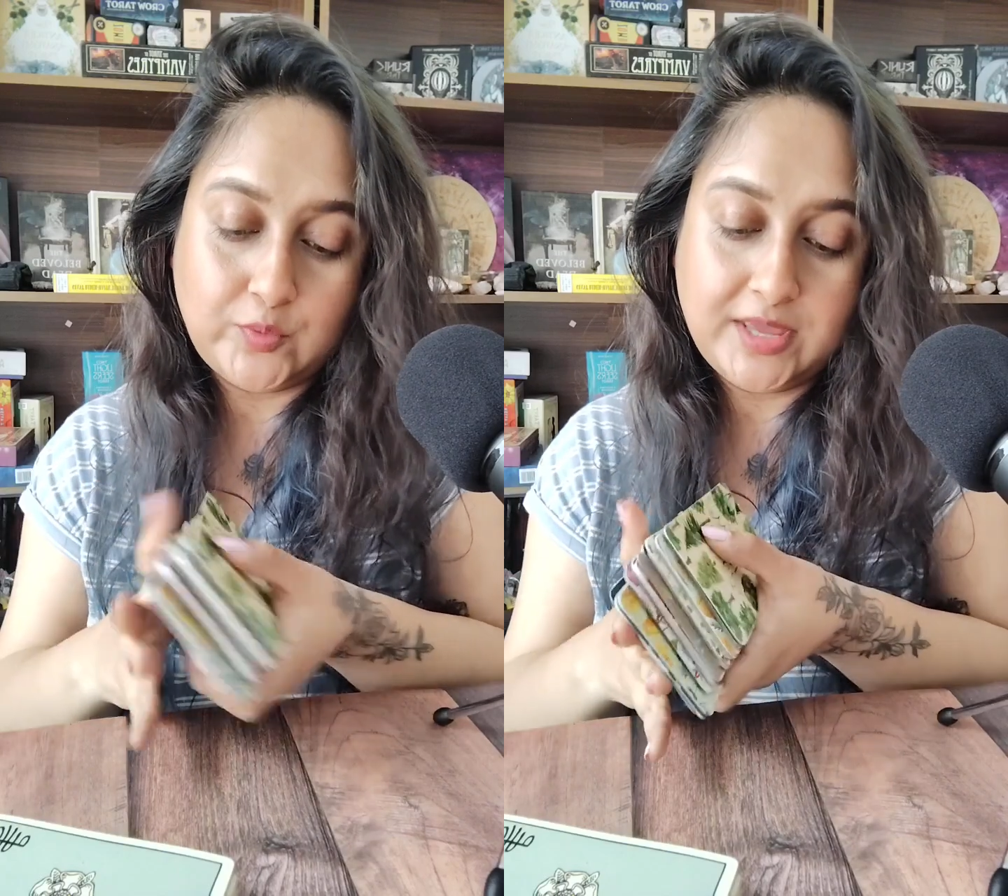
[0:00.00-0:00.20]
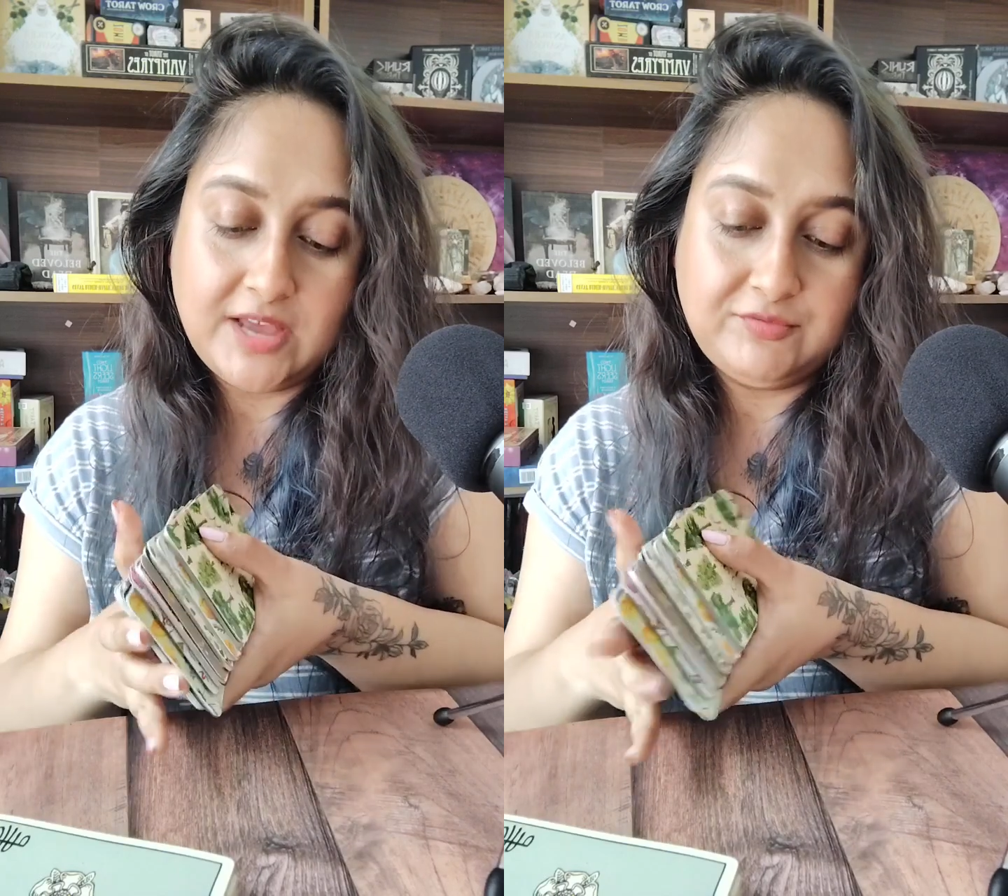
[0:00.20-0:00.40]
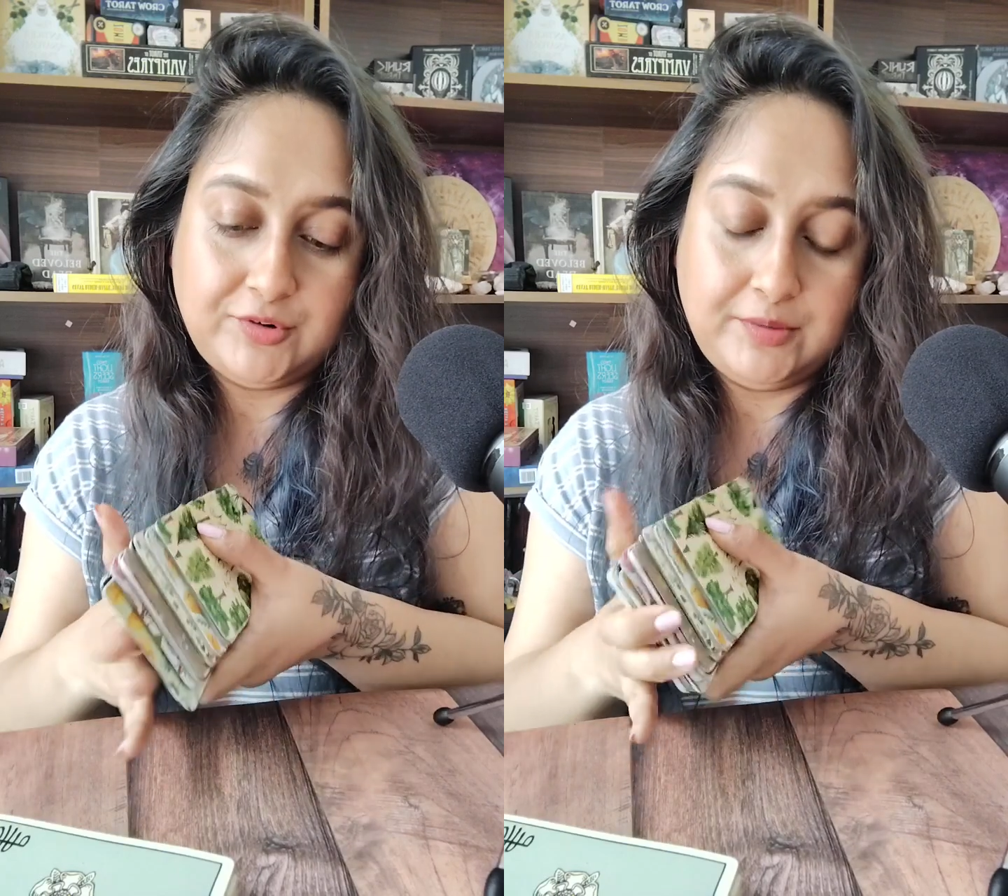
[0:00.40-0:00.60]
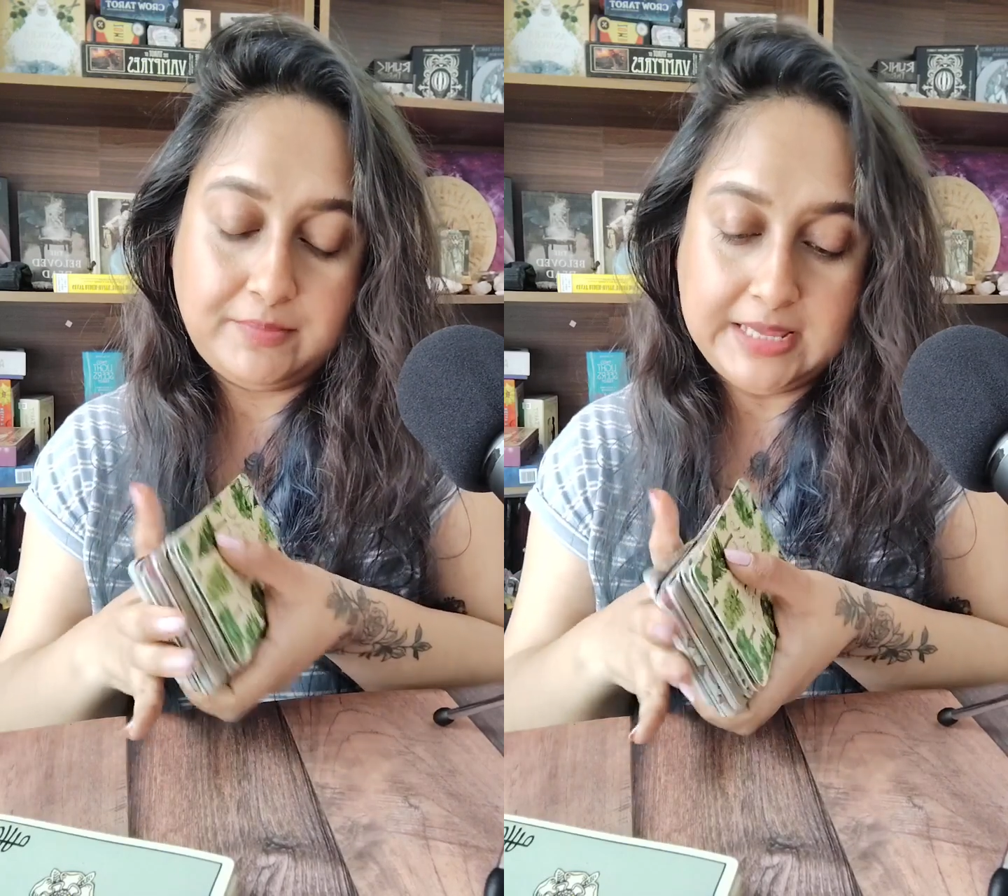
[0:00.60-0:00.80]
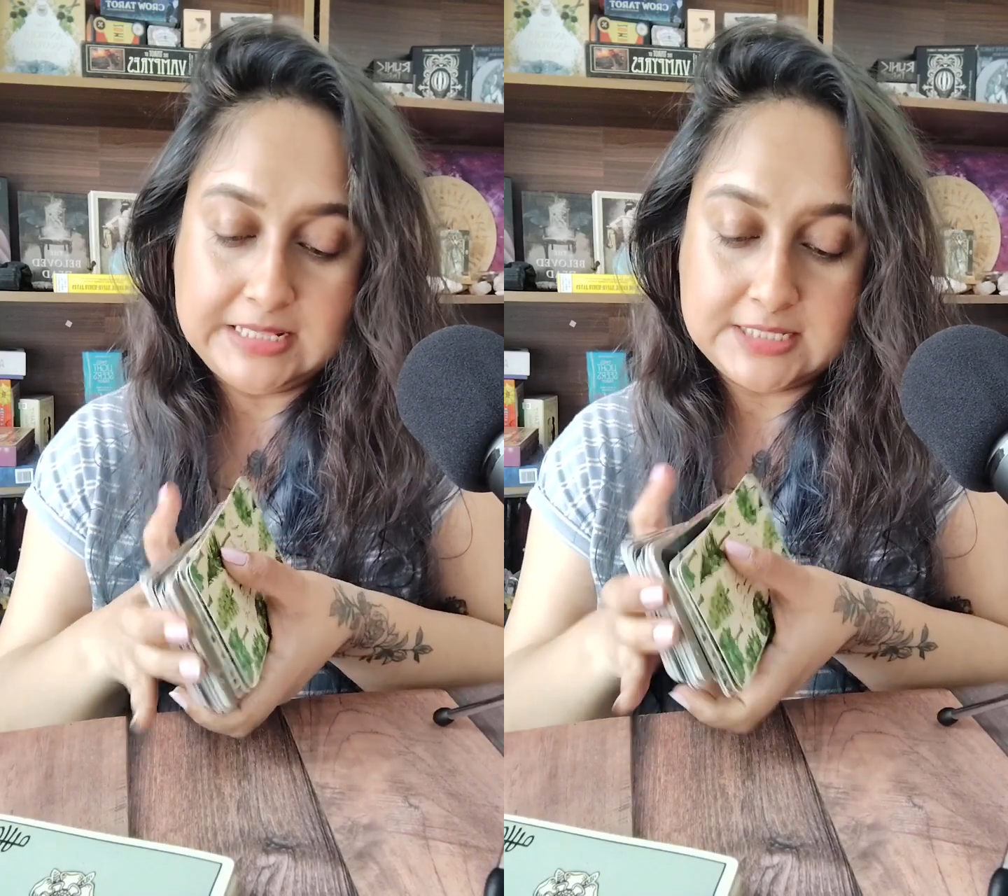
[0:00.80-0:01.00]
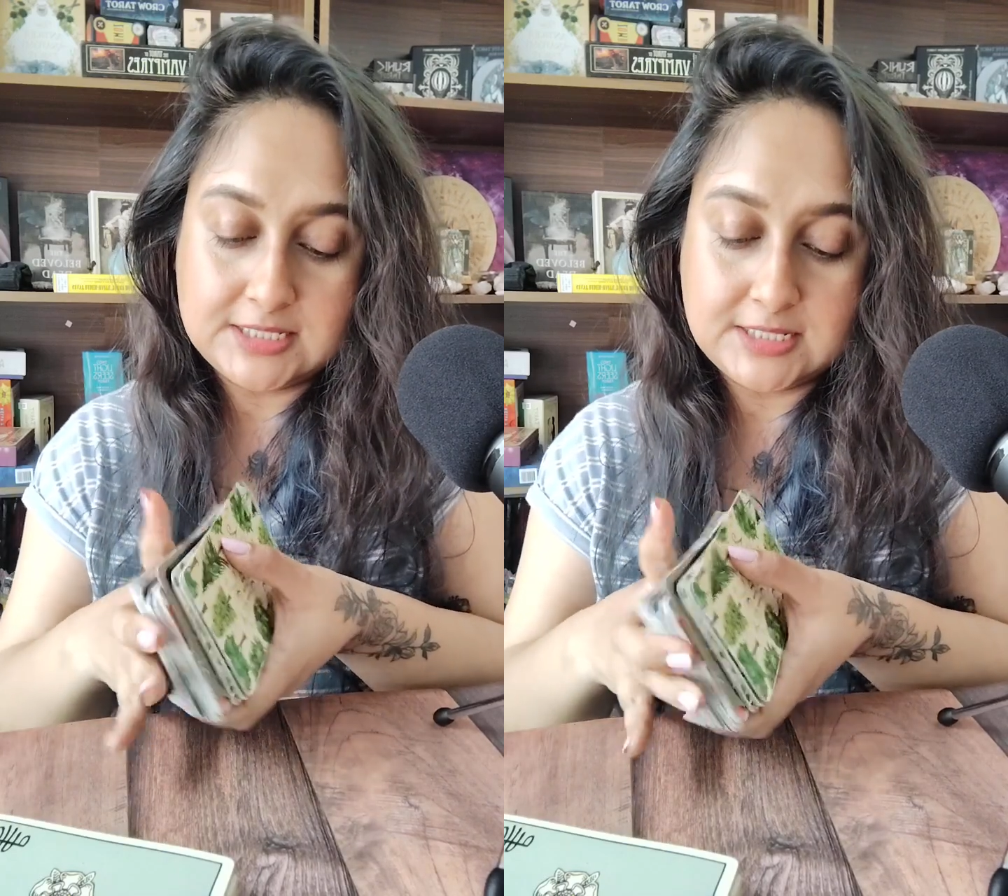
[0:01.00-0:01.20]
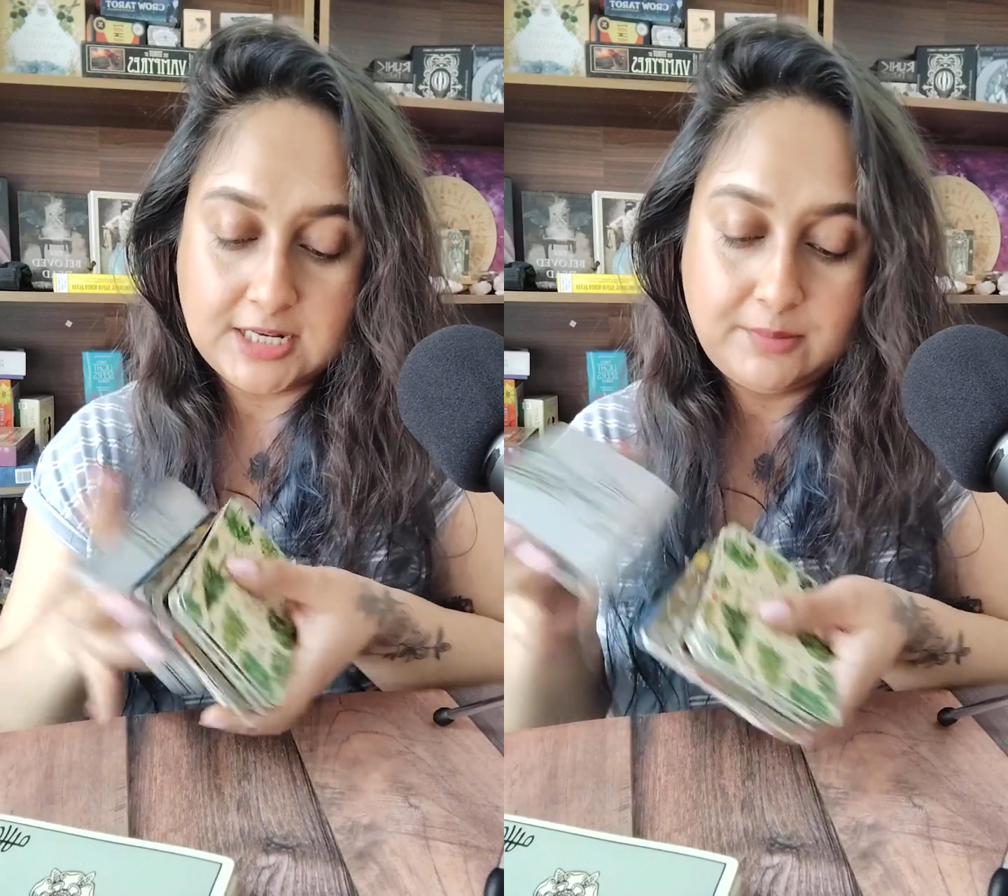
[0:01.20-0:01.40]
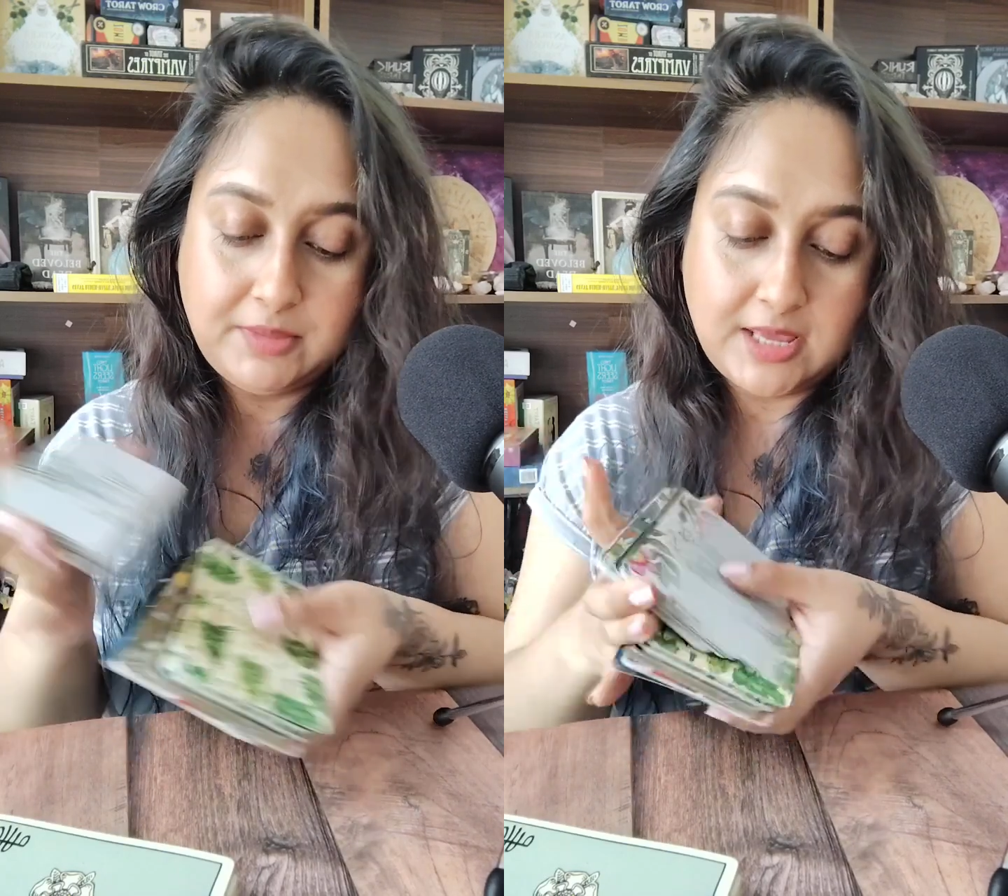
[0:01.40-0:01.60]
we have three piles
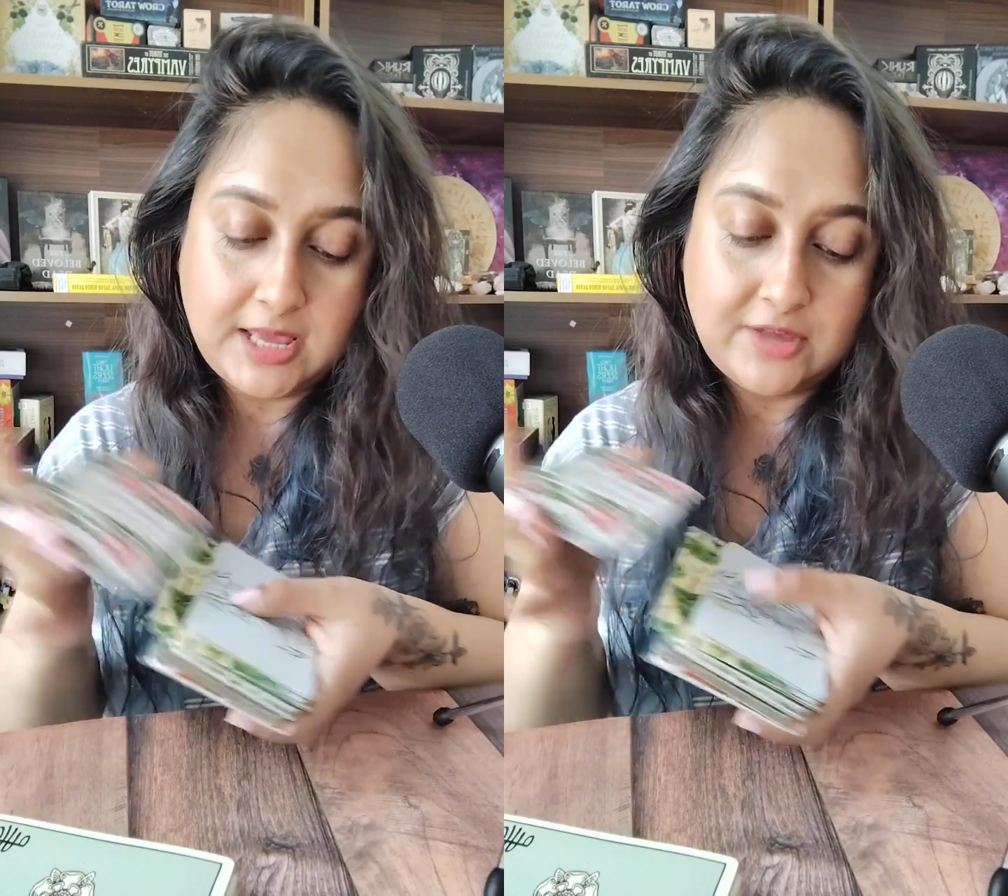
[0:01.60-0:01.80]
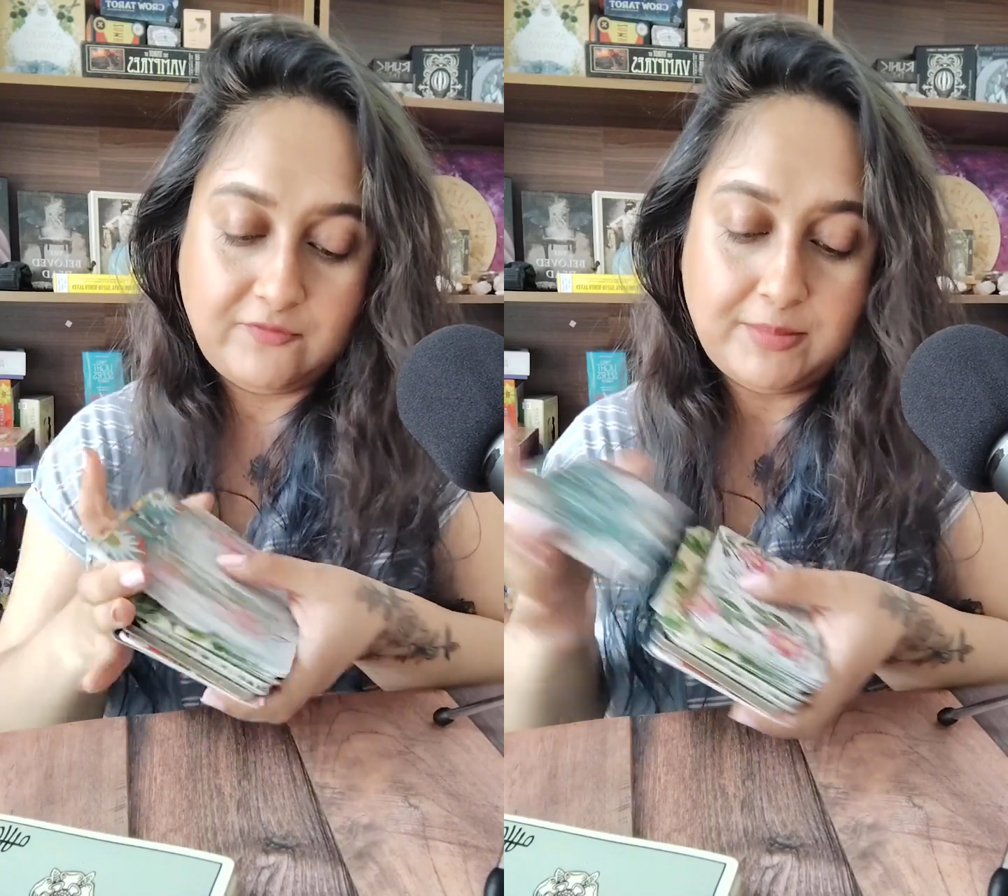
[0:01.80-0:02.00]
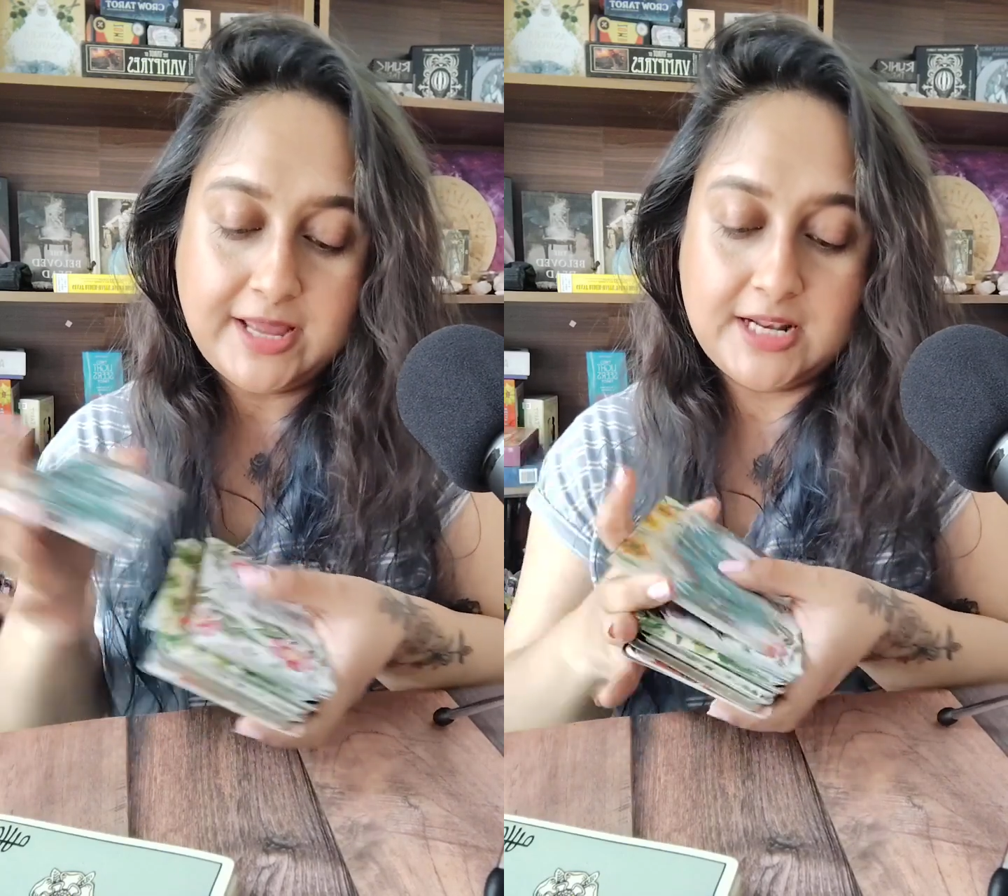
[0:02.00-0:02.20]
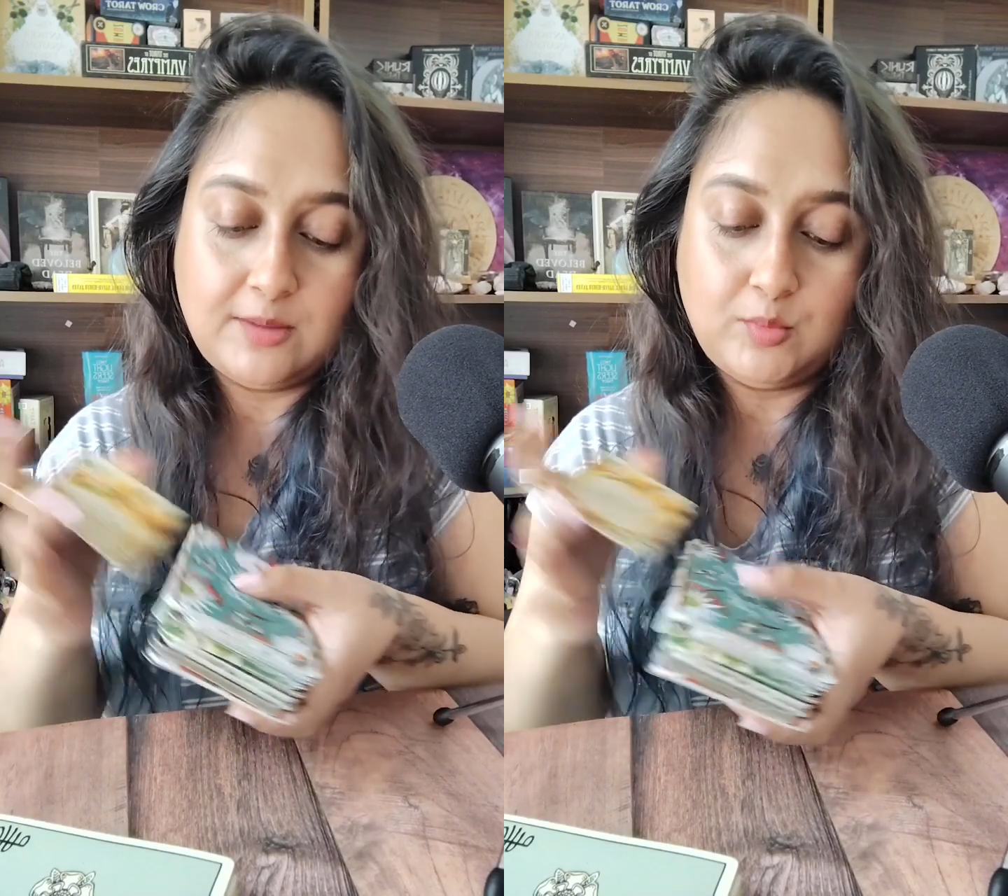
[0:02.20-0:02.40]
let me have pile